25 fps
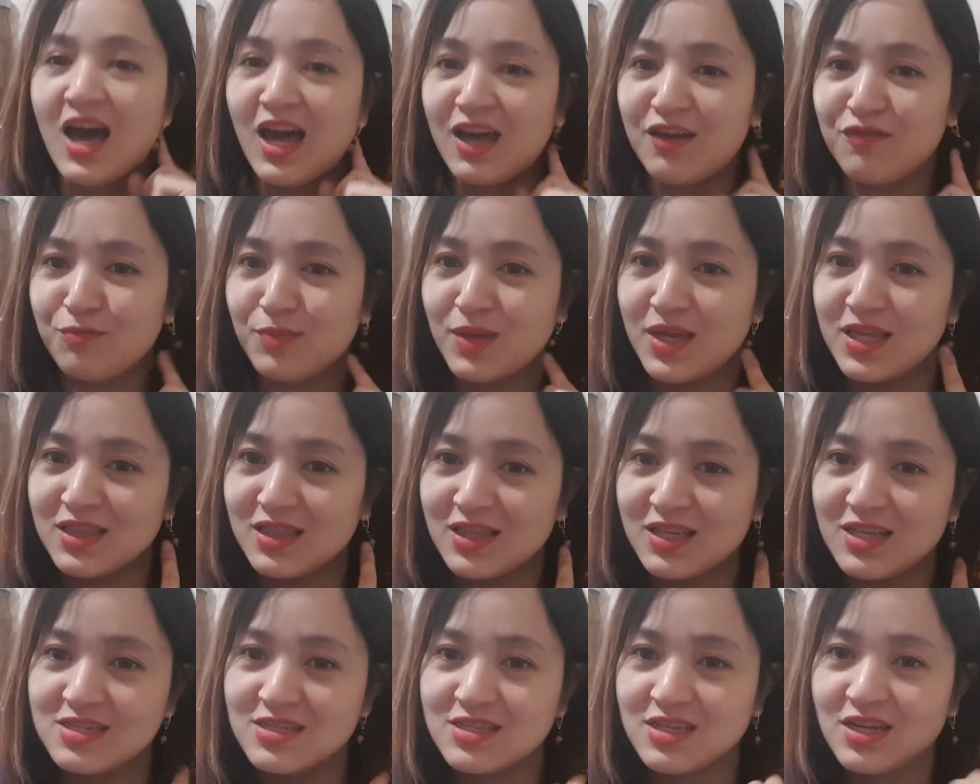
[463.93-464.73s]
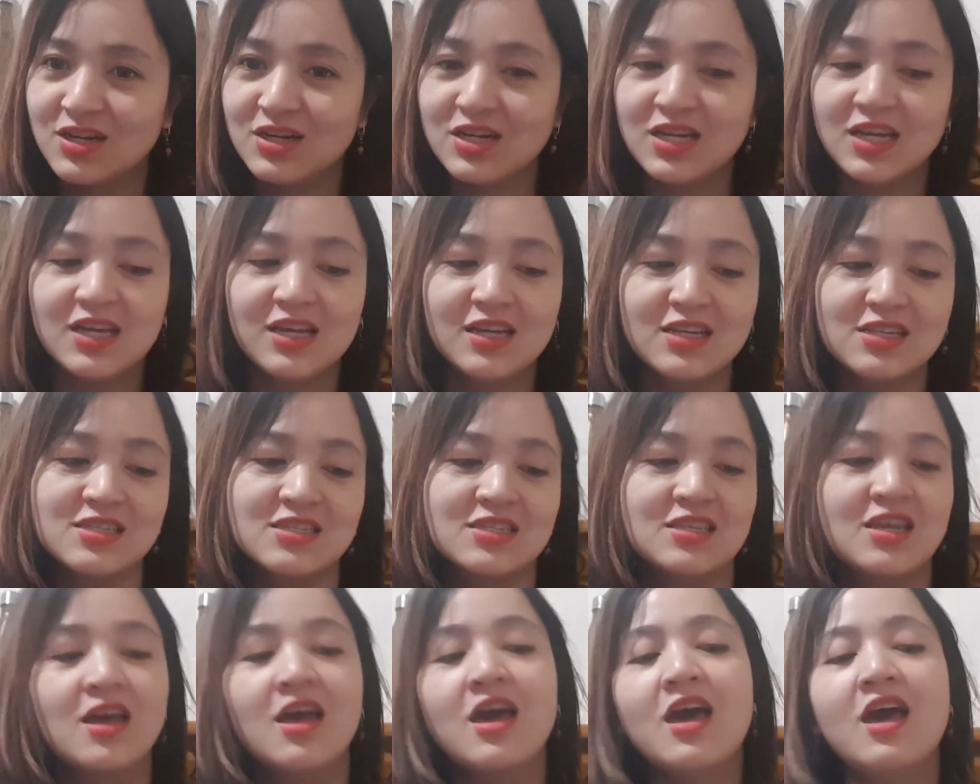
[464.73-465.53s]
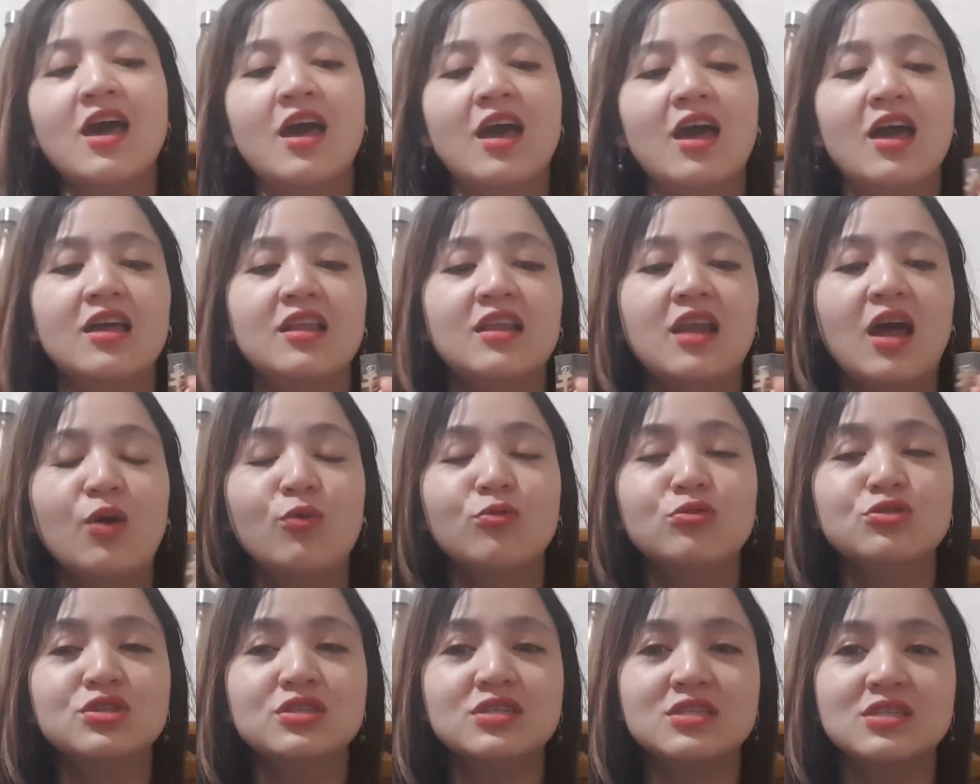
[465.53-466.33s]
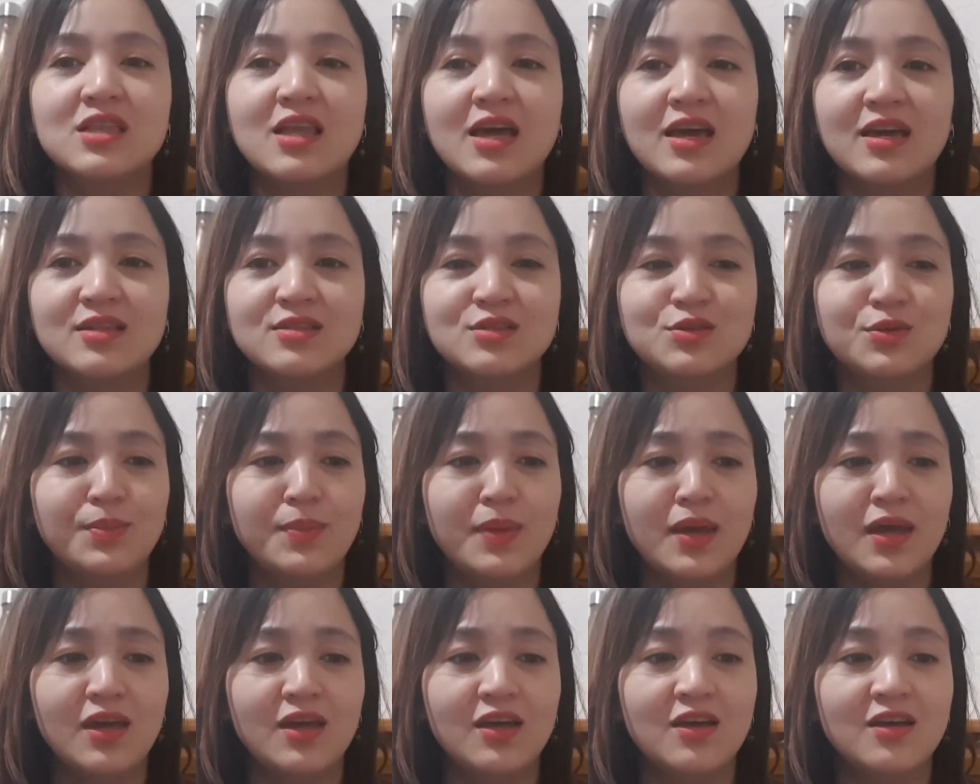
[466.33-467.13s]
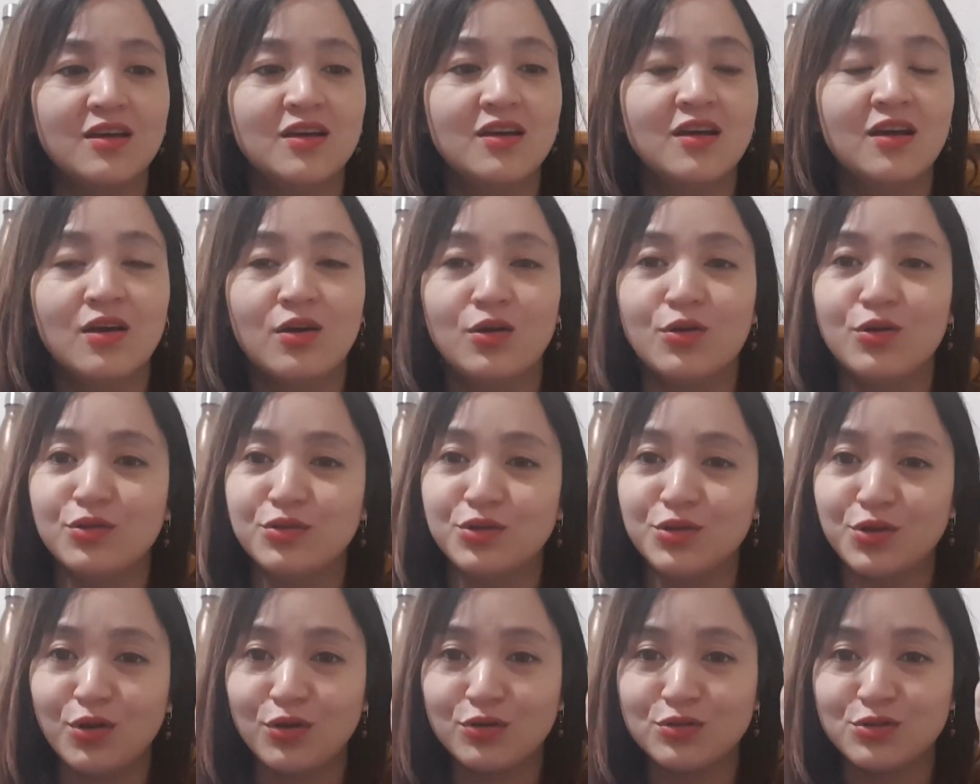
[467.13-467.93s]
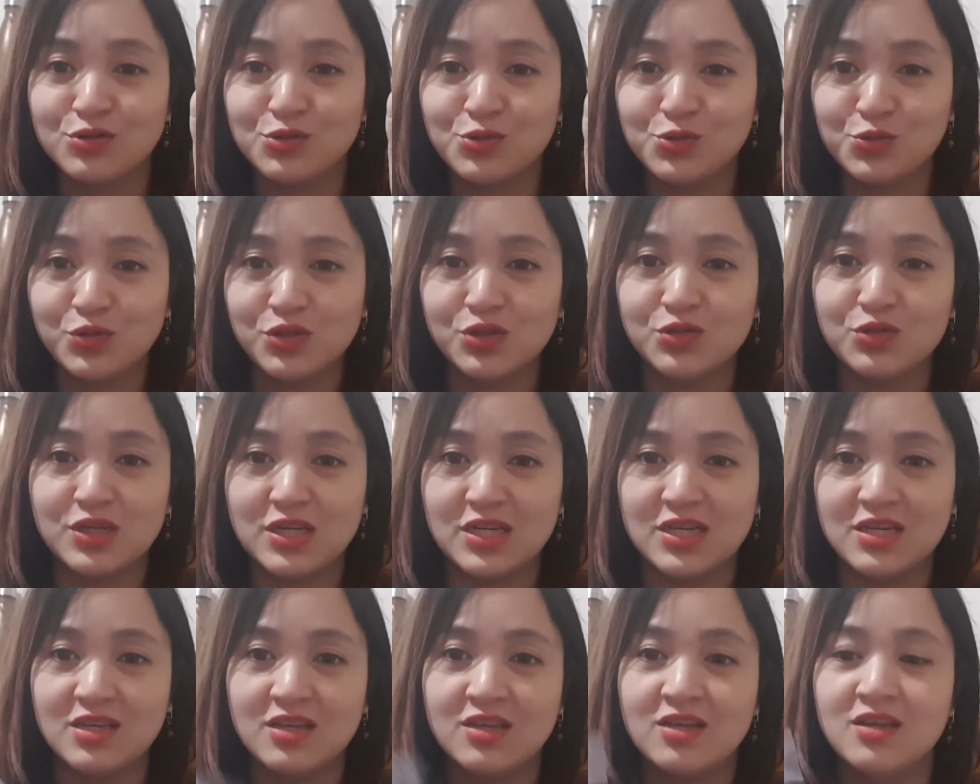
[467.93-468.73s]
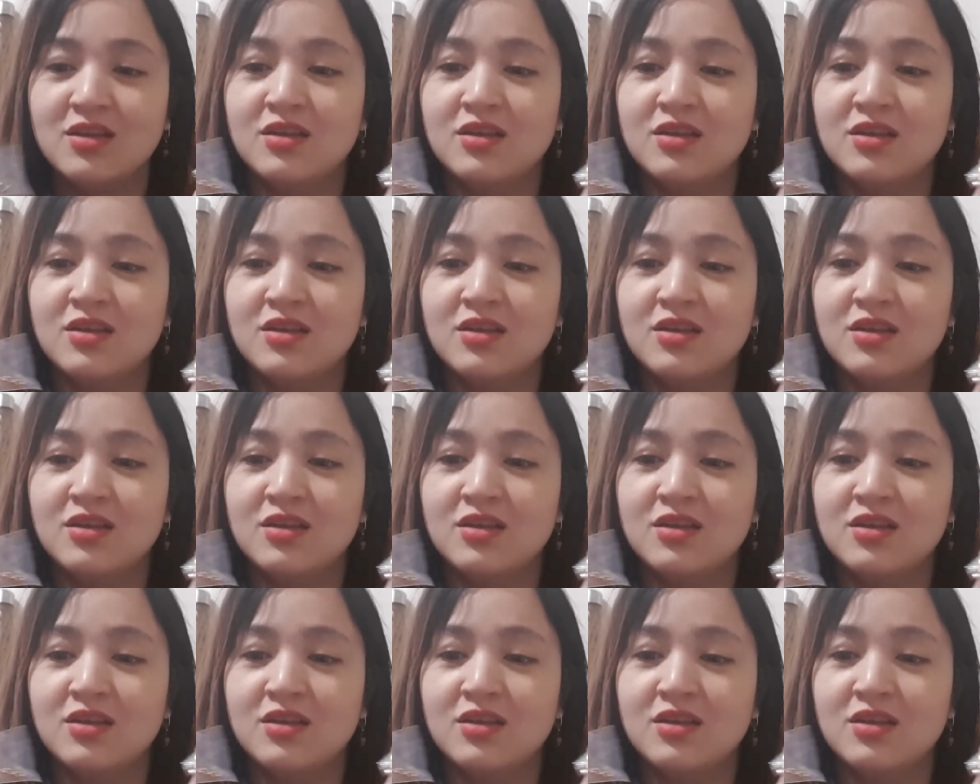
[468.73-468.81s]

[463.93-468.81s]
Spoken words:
I've made these earrings, and I would just like to make Orthodox jewelry.